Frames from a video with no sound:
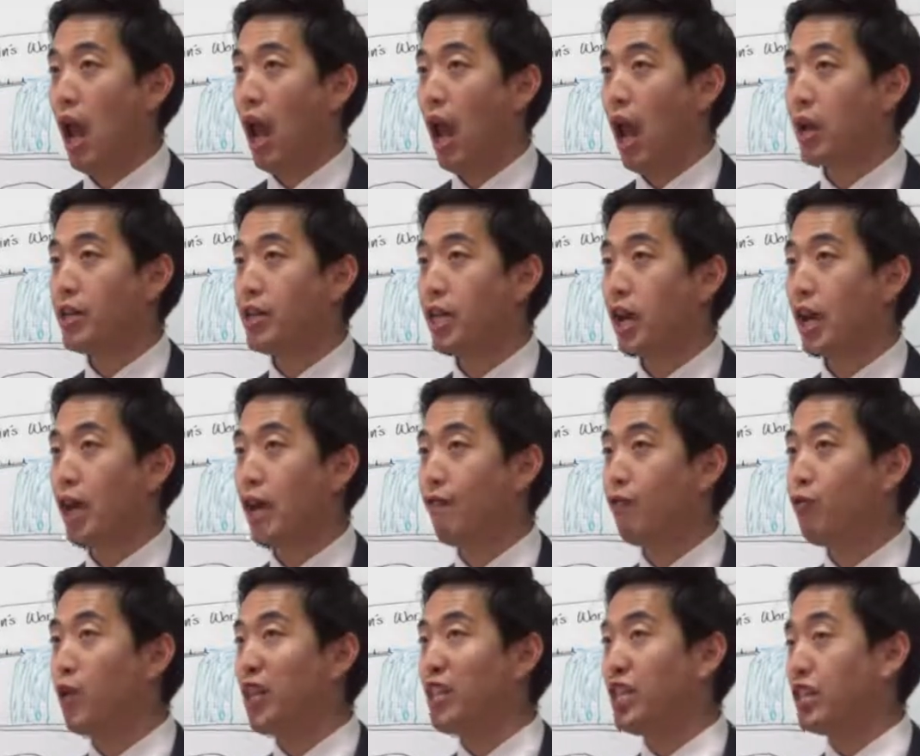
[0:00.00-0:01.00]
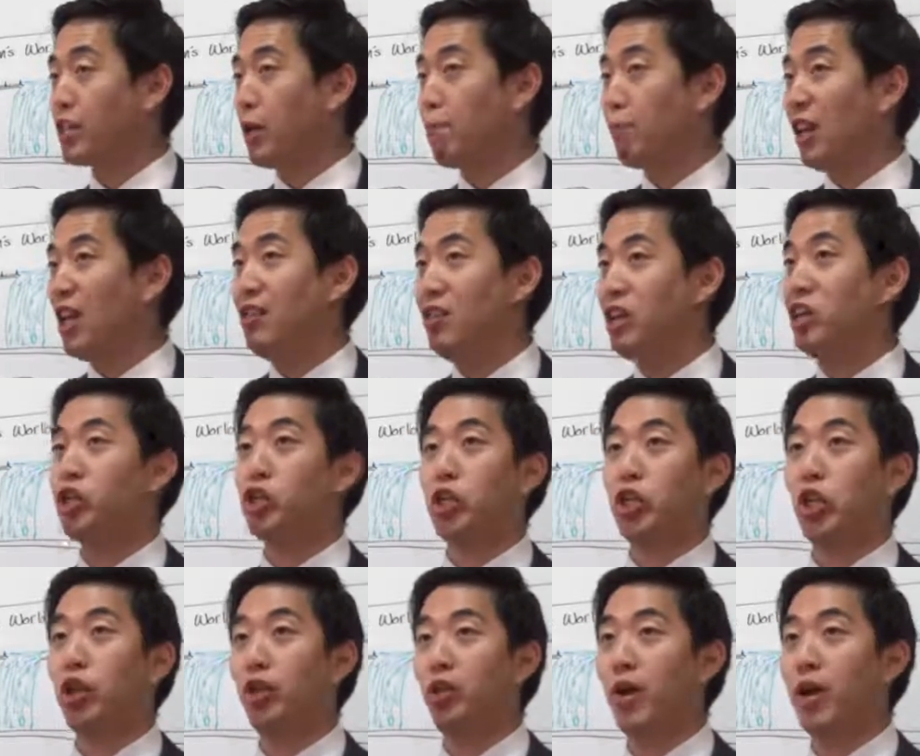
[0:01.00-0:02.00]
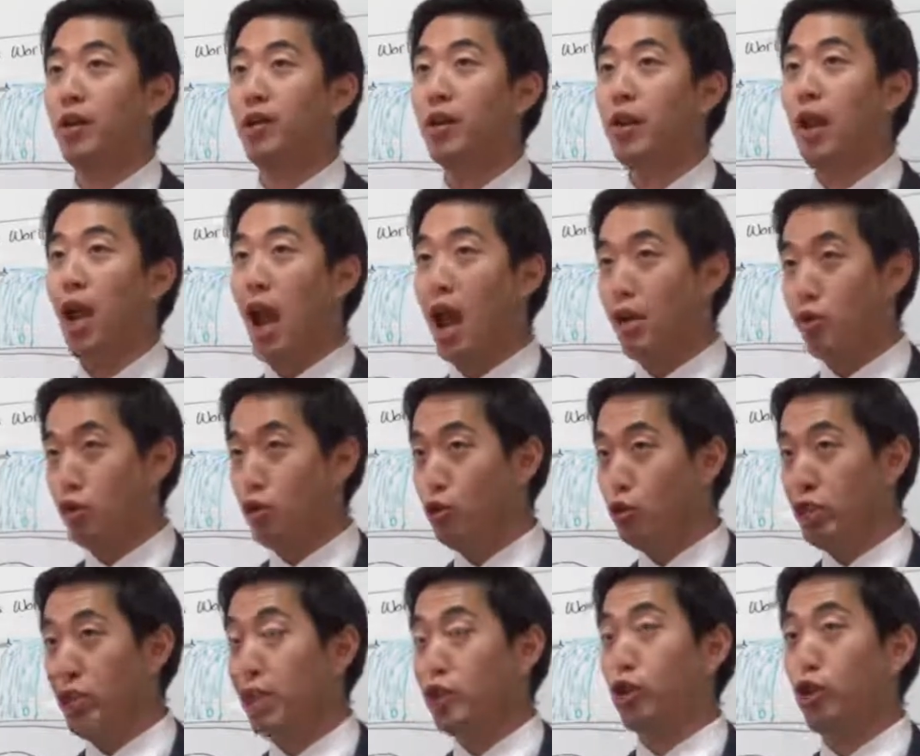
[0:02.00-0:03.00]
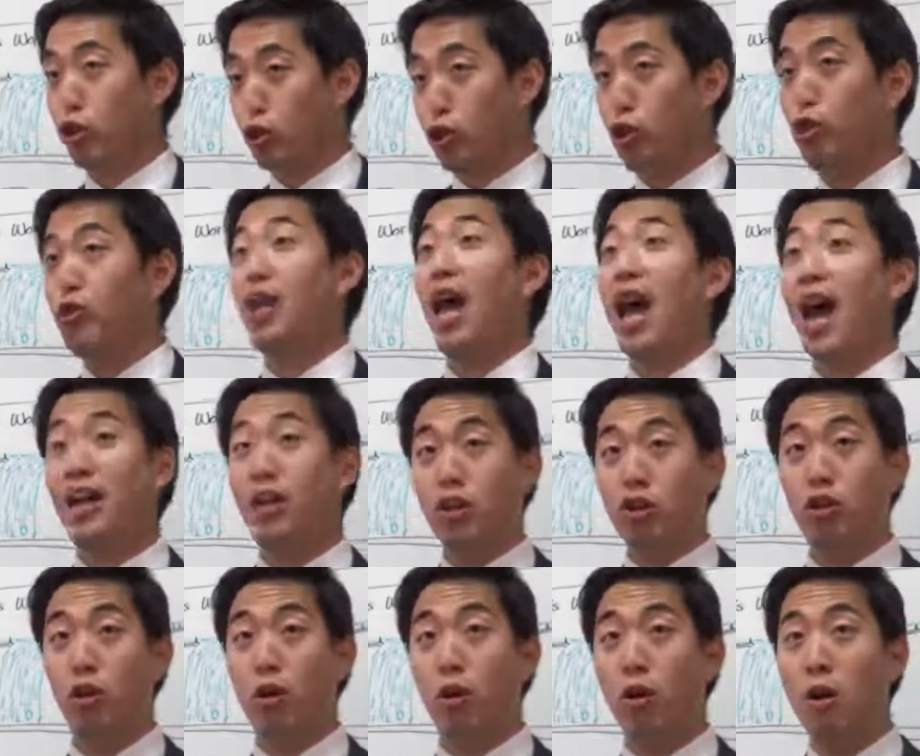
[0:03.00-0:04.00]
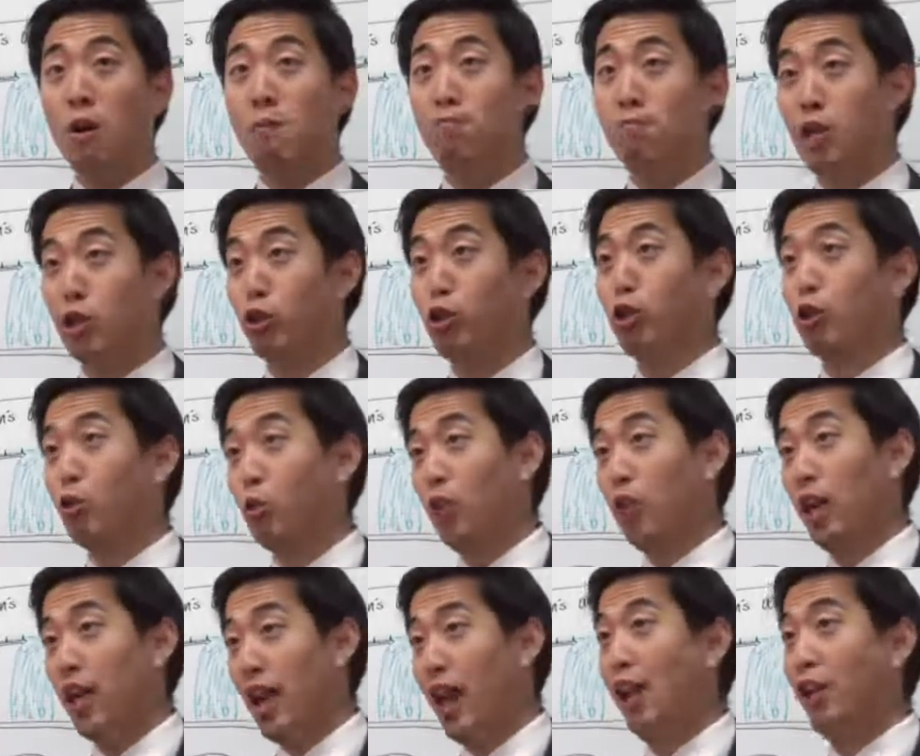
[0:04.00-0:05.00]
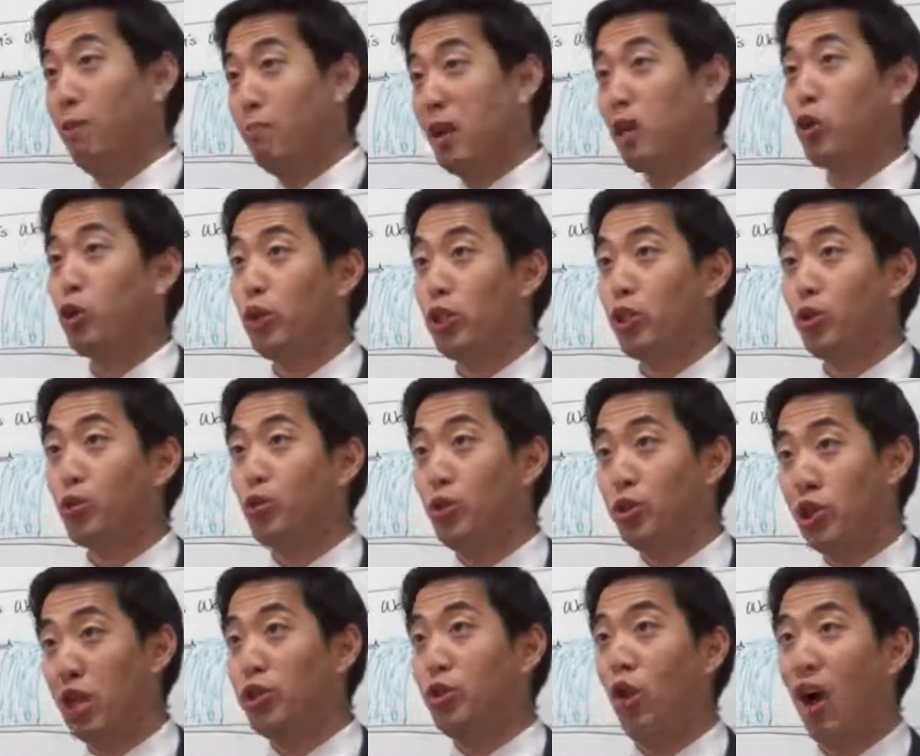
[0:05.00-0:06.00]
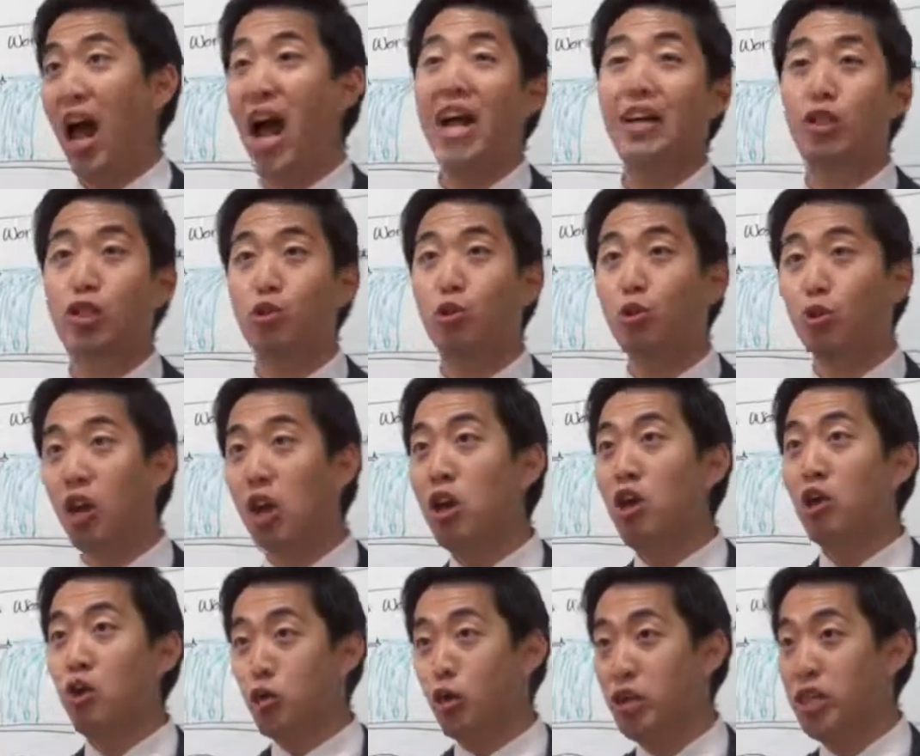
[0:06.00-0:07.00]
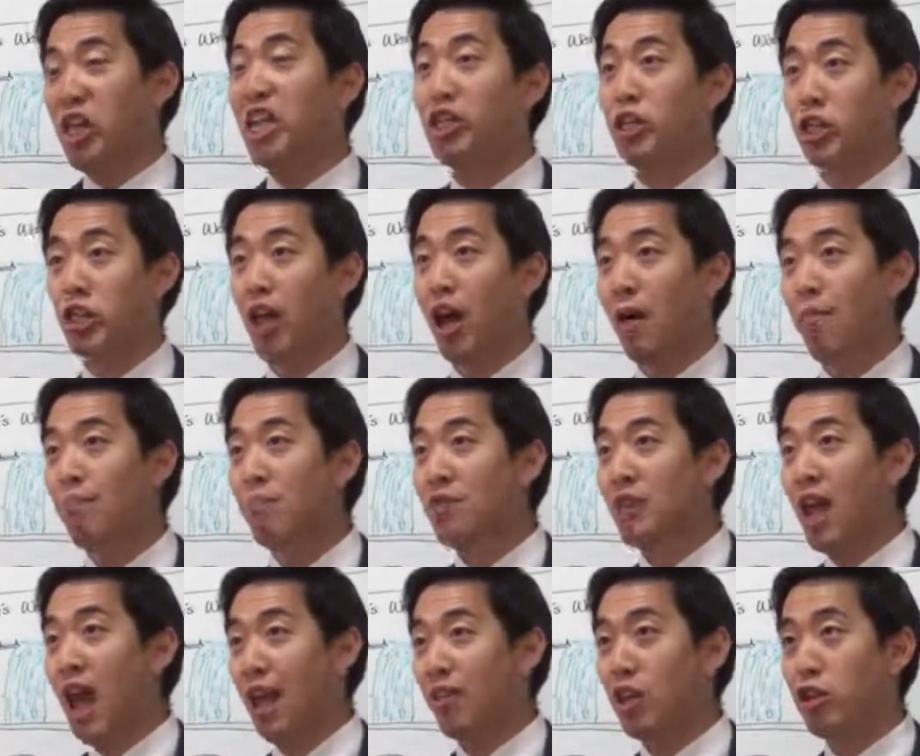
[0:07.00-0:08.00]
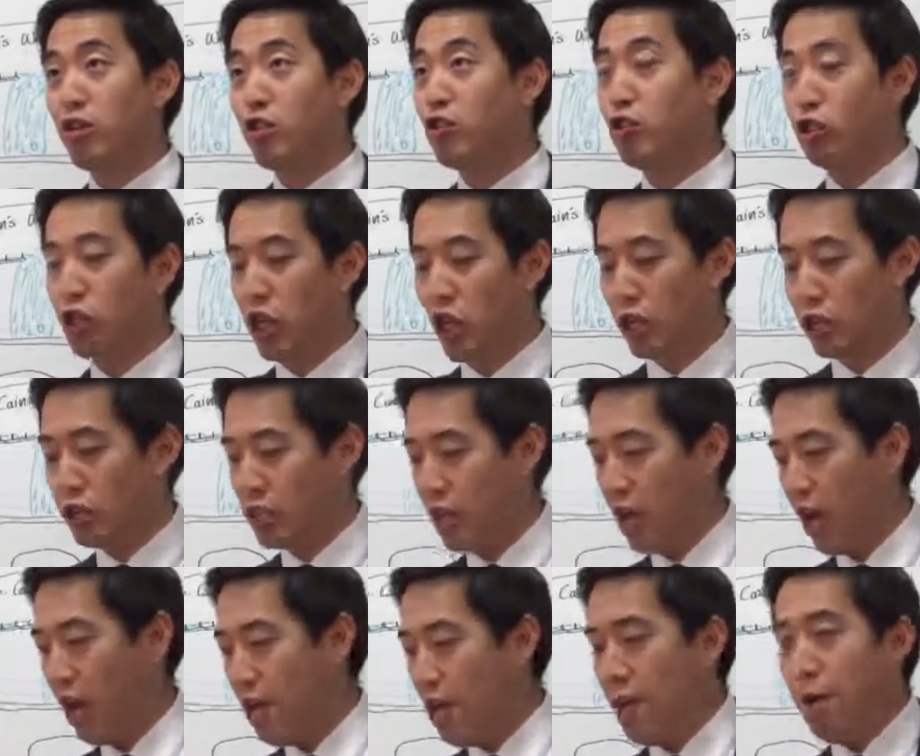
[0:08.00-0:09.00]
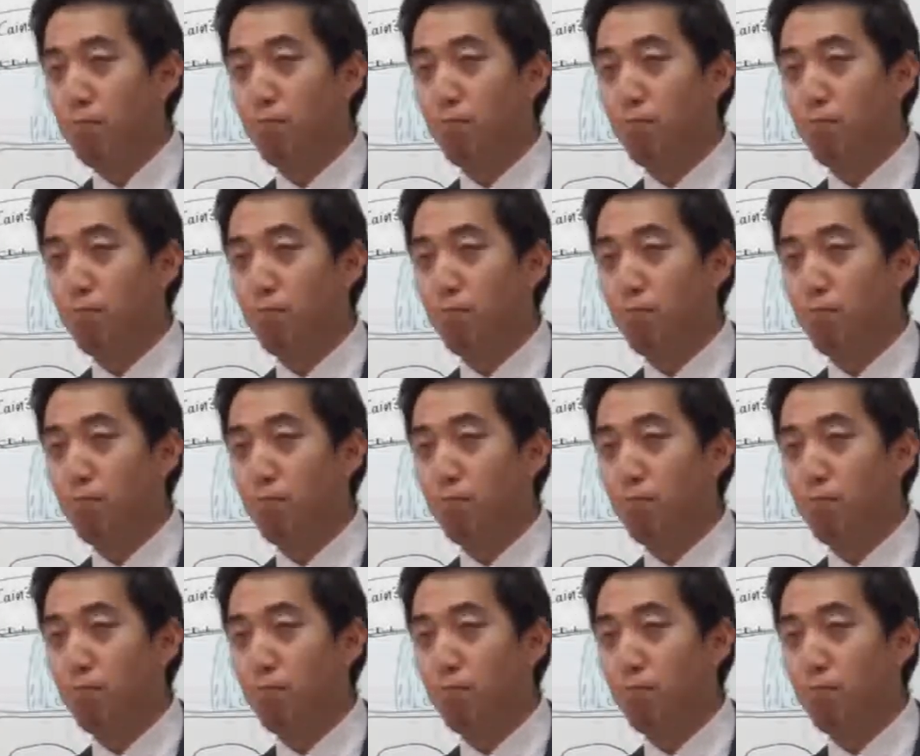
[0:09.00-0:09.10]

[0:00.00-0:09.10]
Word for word: And uh, if we discipline these children, and you teachers do that in your middle school and elementary schools and your high schools, you teach them, and then you just uh,